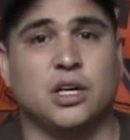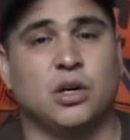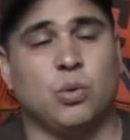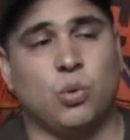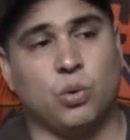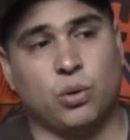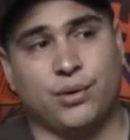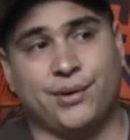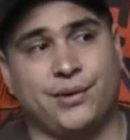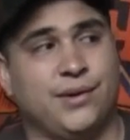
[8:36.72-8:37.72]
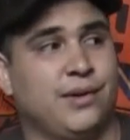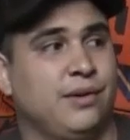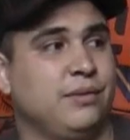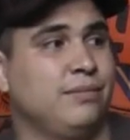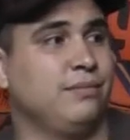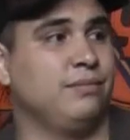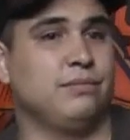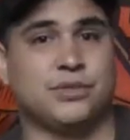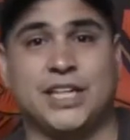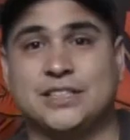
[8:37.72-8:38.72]
or
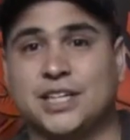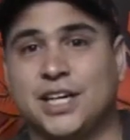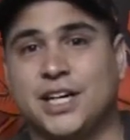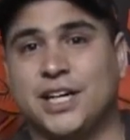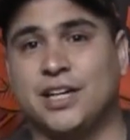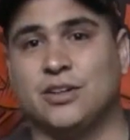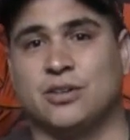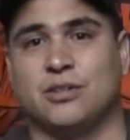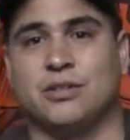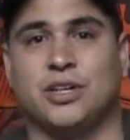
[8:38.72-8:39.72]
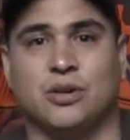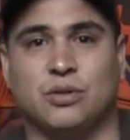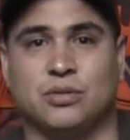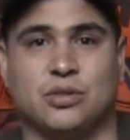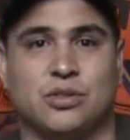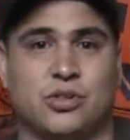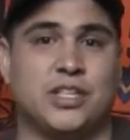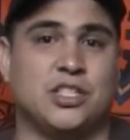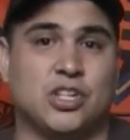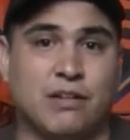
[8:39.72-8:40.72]
stateside, or
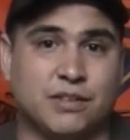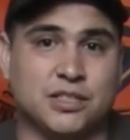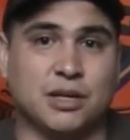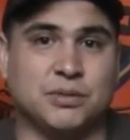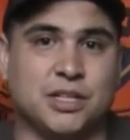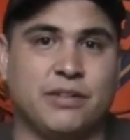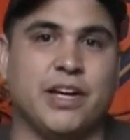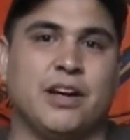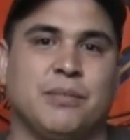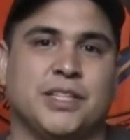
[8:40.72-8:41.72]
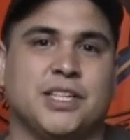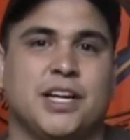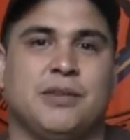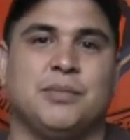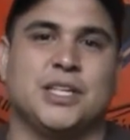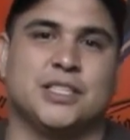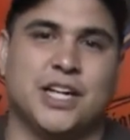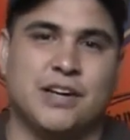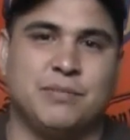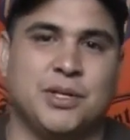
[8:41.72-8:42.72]
crazy traffic stops that I've had in my time, because
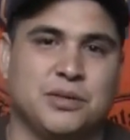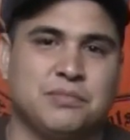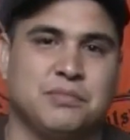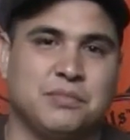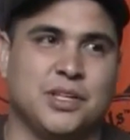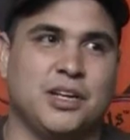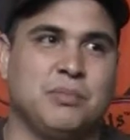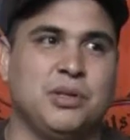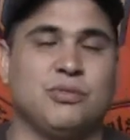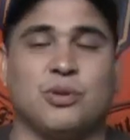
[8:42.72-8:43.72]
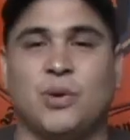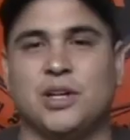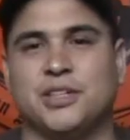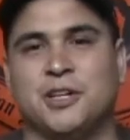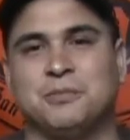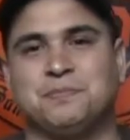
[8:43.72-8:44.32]
I've been an MP for a while now.